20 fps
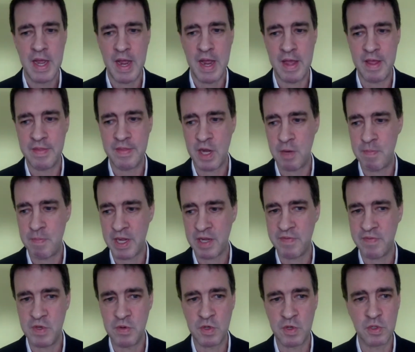And then I'll make
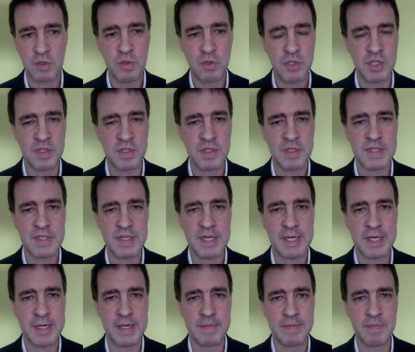a few conclusions
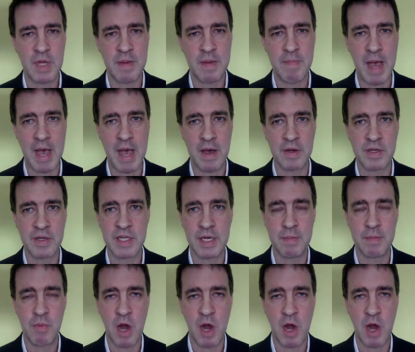about